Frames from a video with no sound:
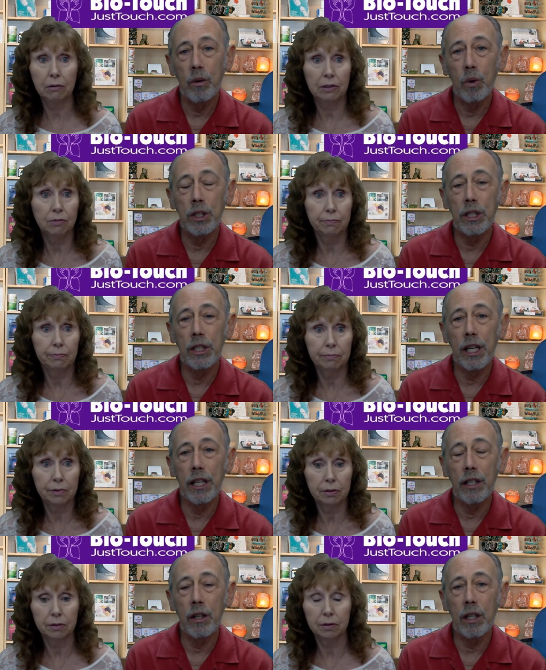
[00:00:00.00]
Speaker 1: Once a
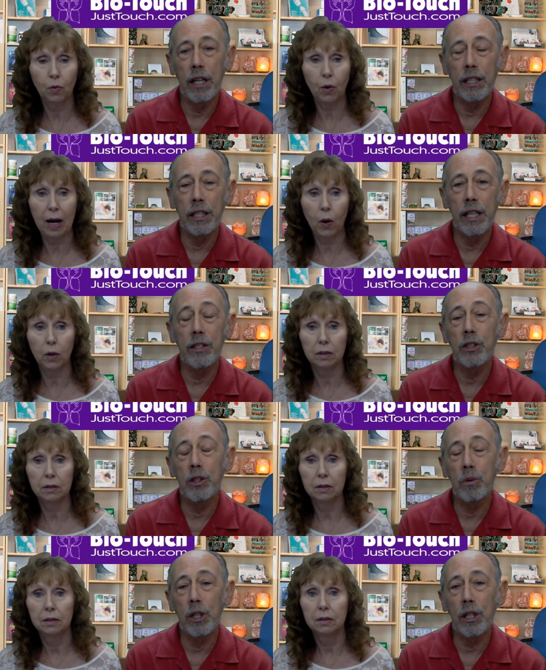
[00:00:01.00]
day. Got the wow. kids
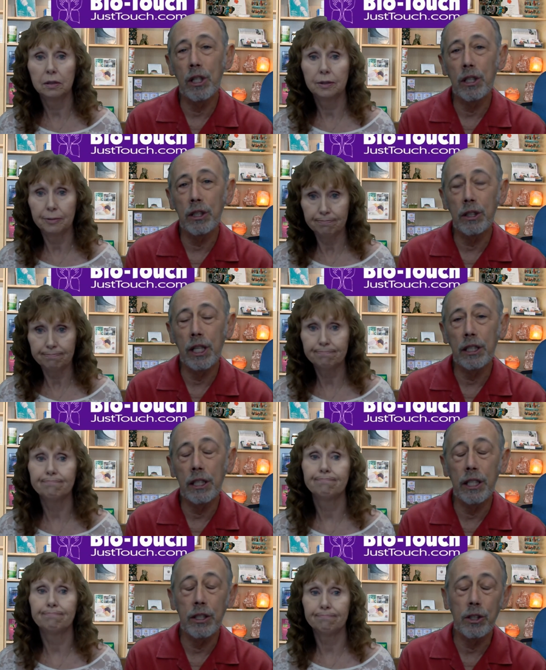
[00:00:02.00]
to work on you. Got the
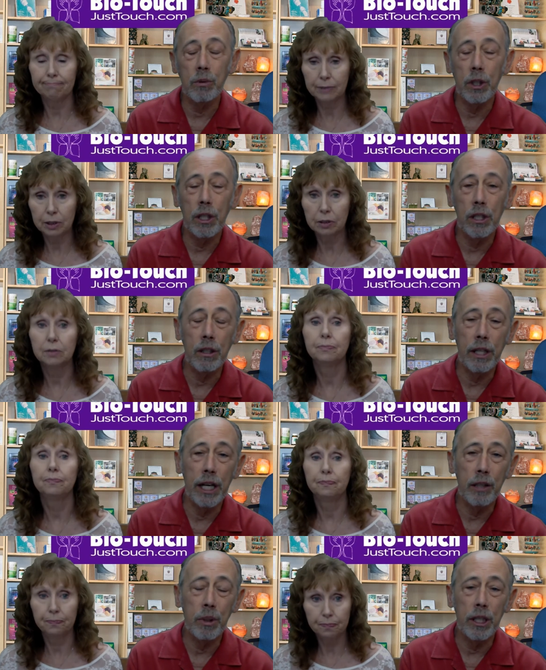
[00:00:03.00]
kids to work on
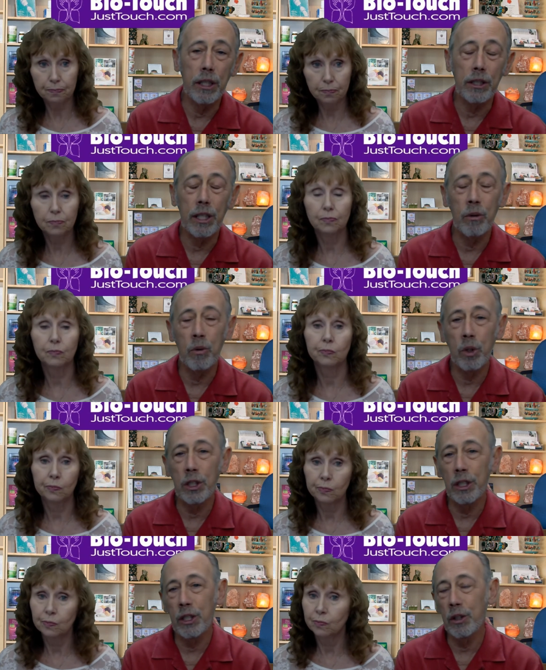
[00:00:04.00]
grandparents.
Speaker 2: Got
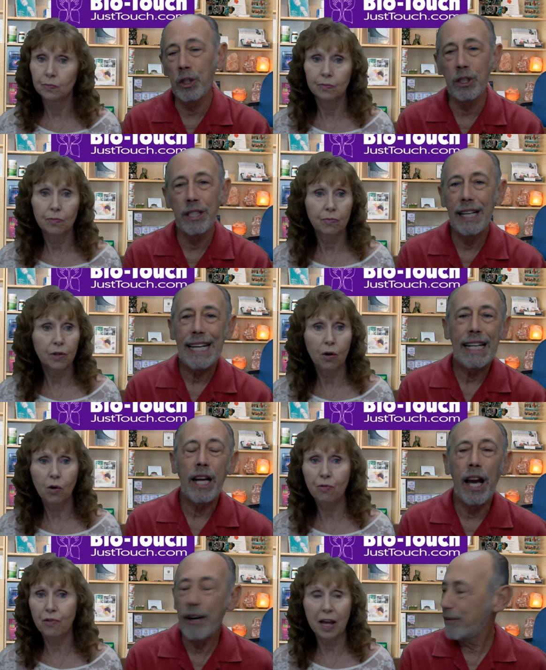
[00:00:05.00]
work, you know, just. The
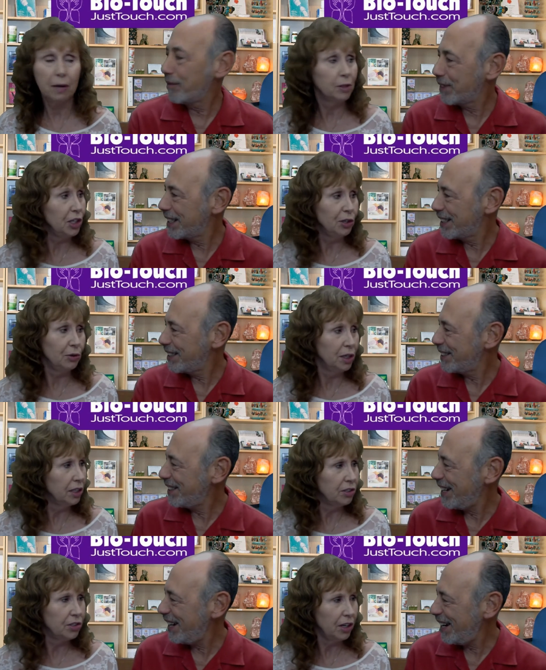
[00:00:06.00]
whole family
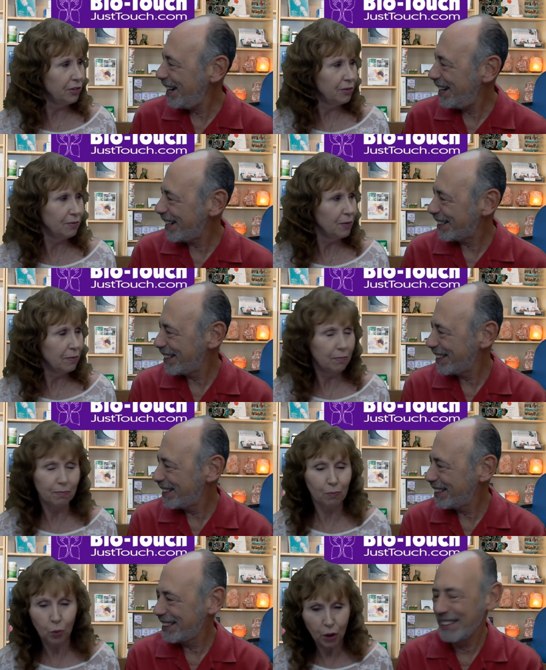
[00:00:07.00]
unit yeah. just
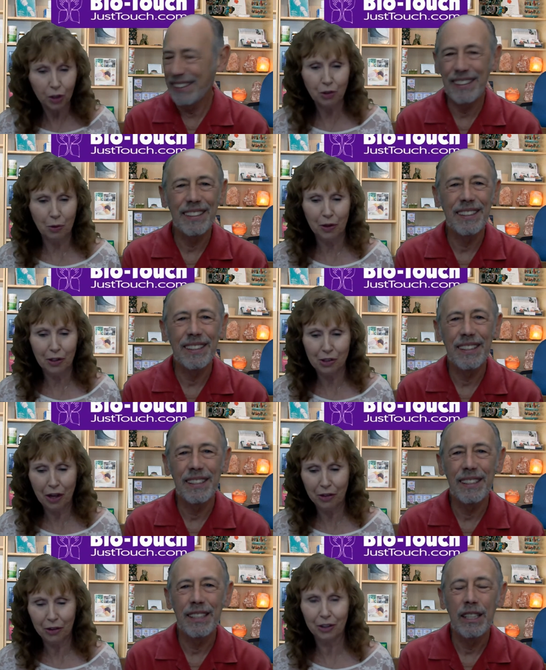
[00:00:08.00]
works with each
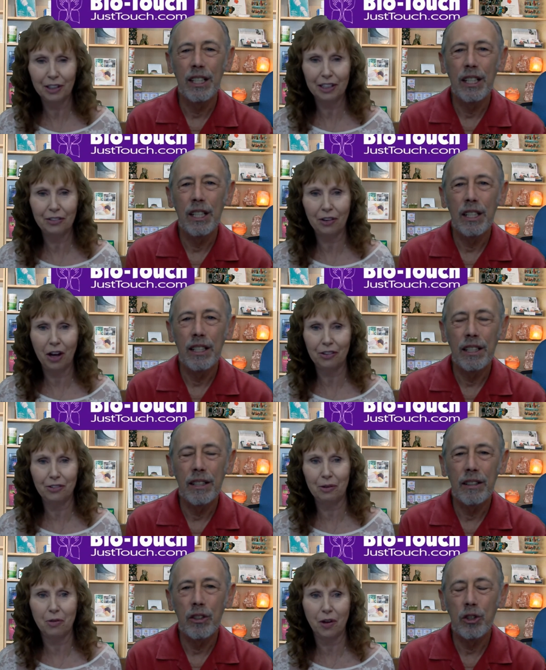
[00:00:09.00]
other. It's
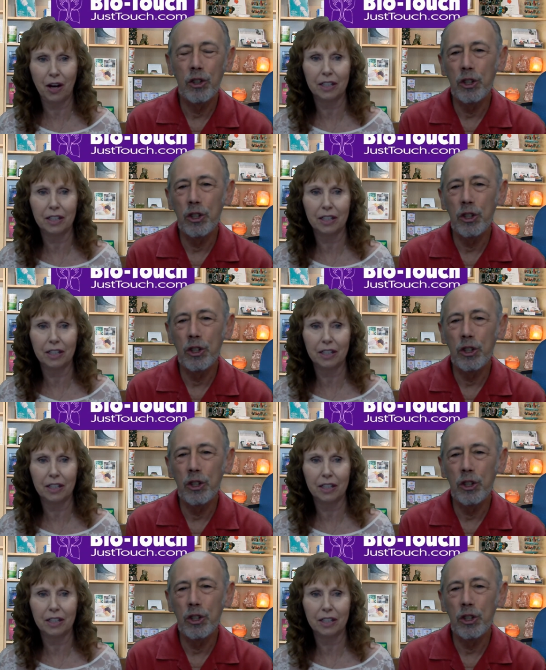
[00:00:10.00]
awesome thought.